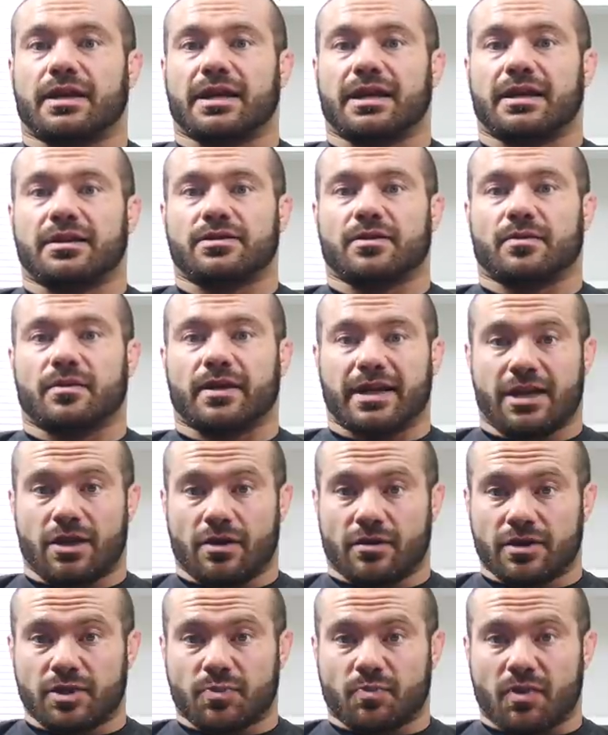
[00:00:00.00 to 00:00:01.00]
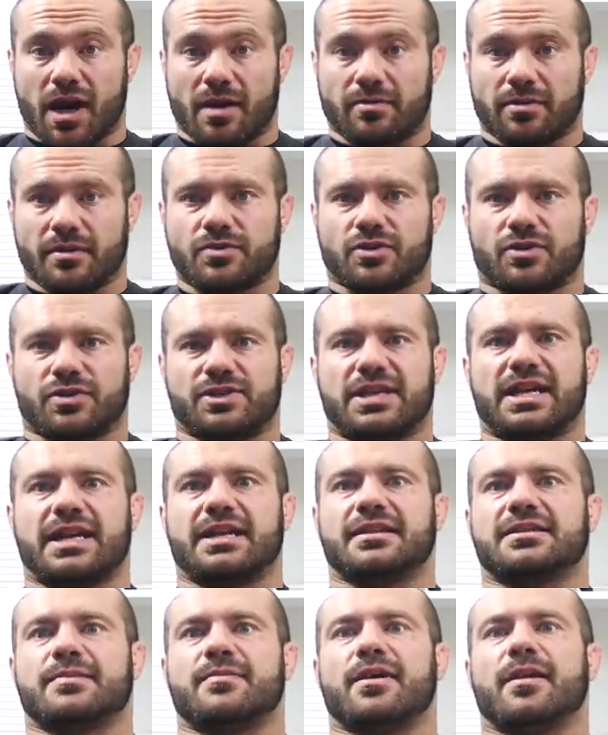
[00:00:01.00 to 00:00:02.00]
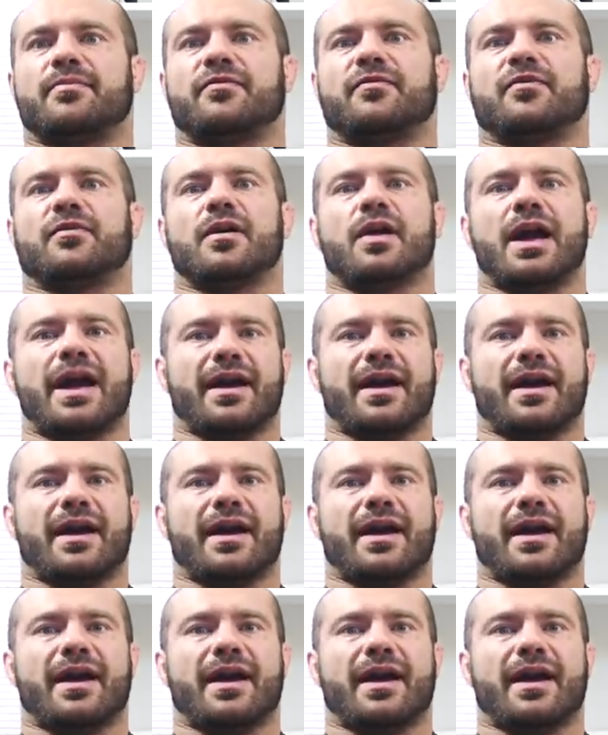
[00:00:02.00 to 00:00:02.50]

getting to adherence problems or setting some up for